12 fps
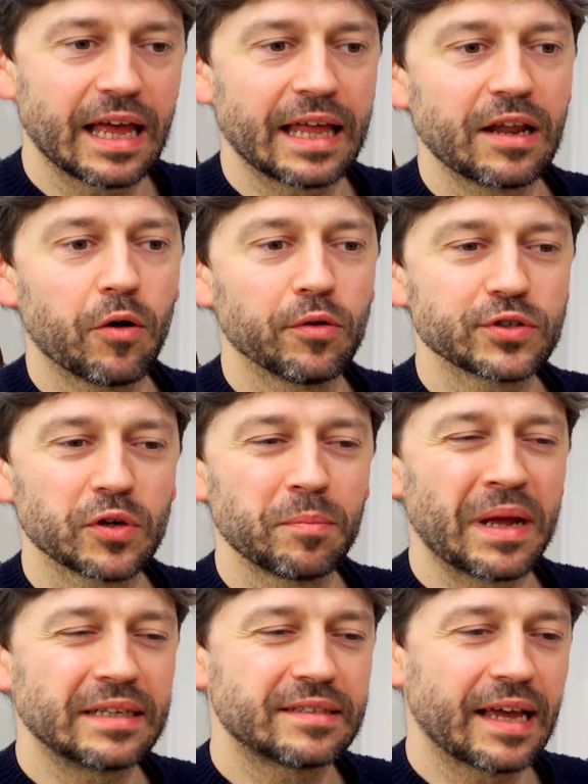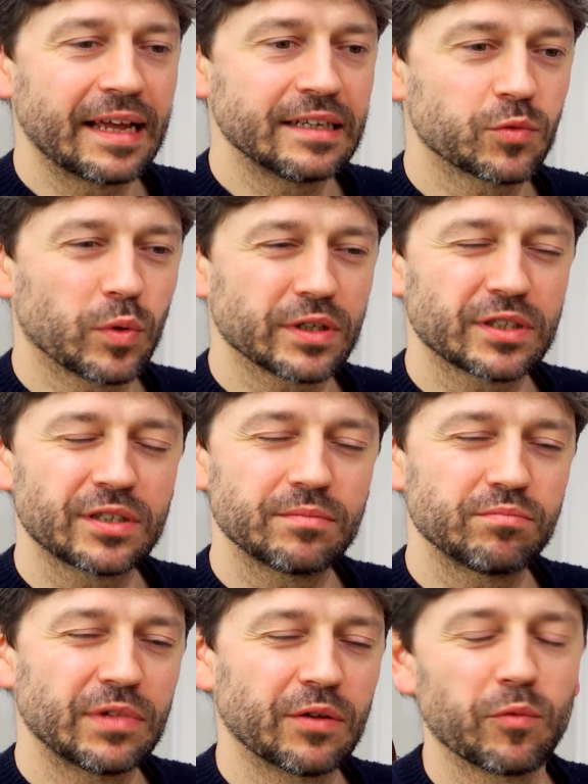and also maintains what
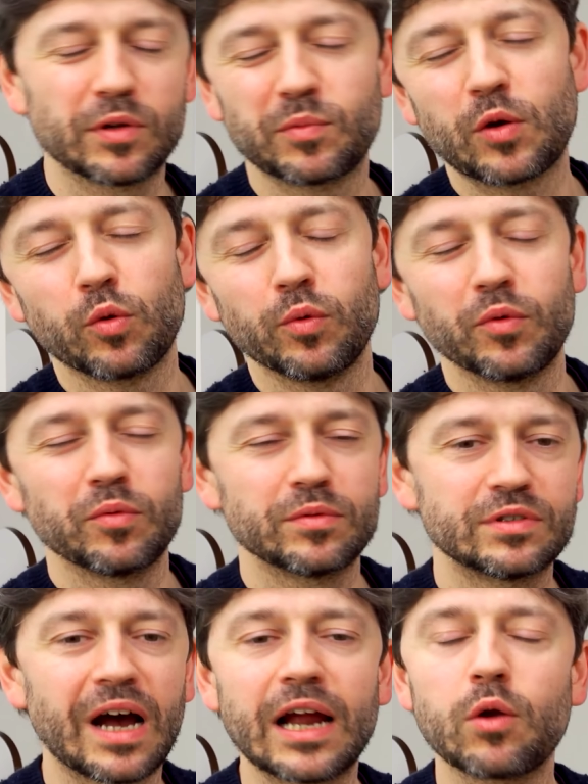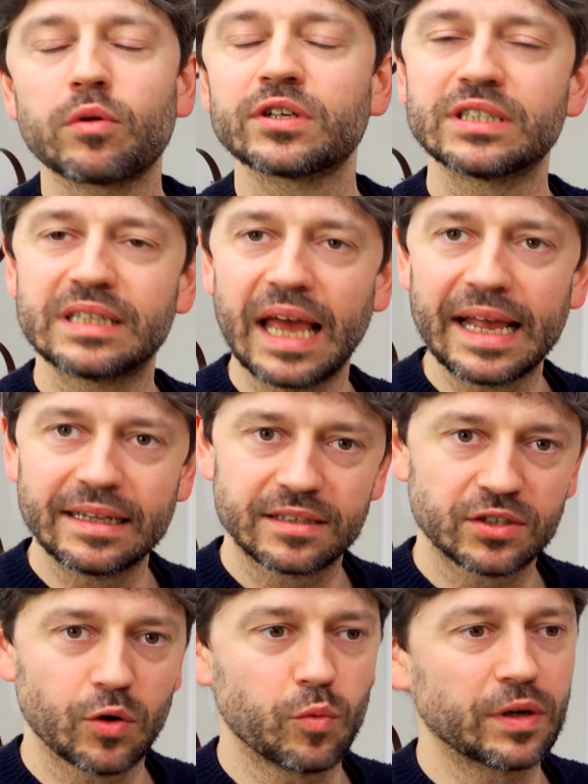we call dialogue state.
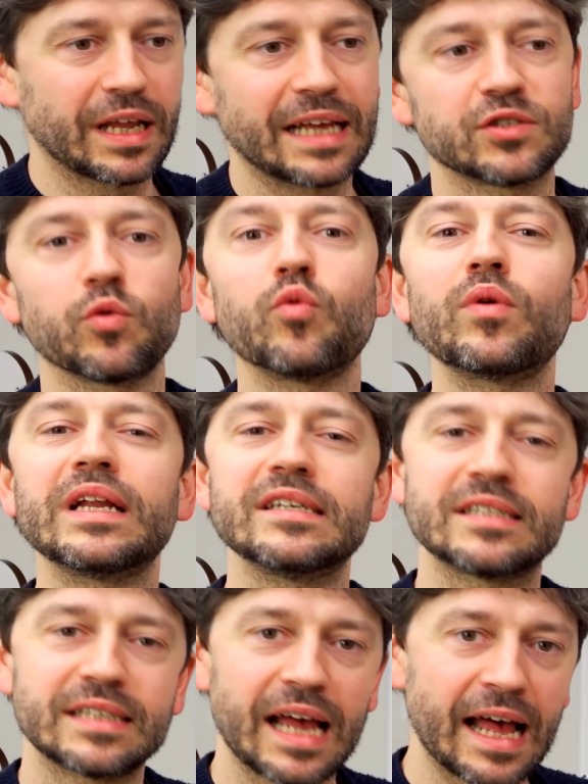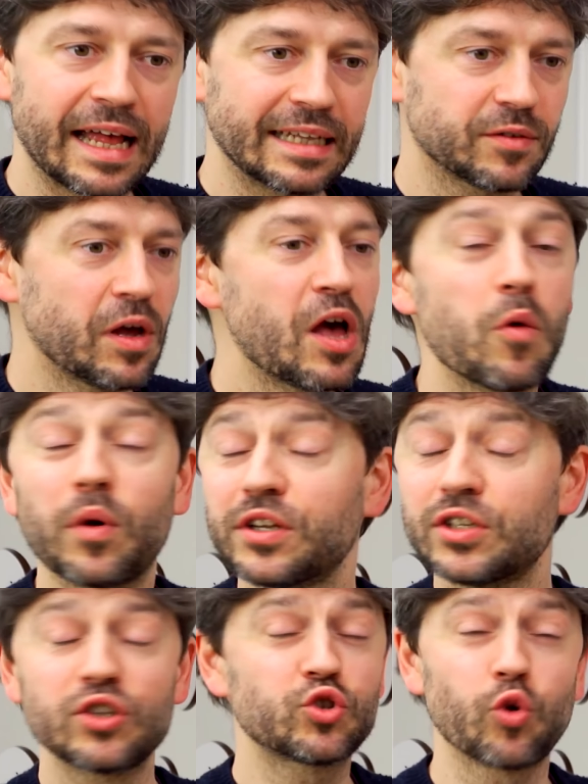So what has it already said? What
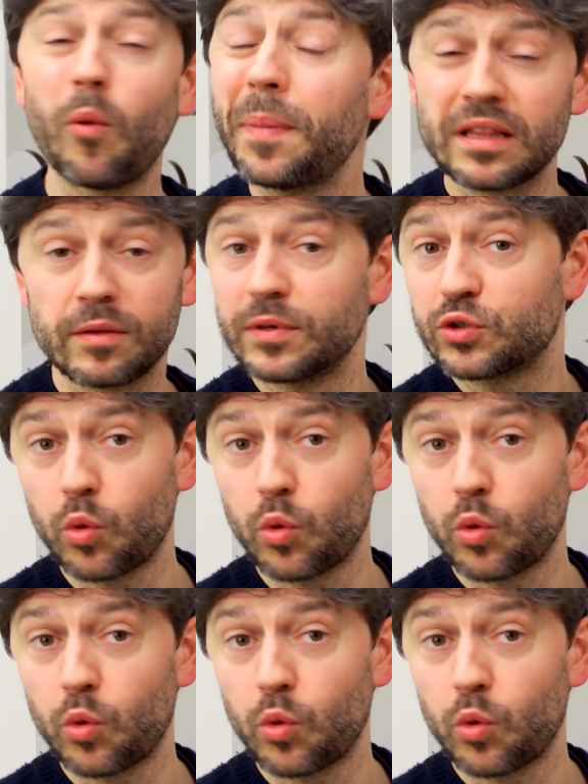is the topic that we're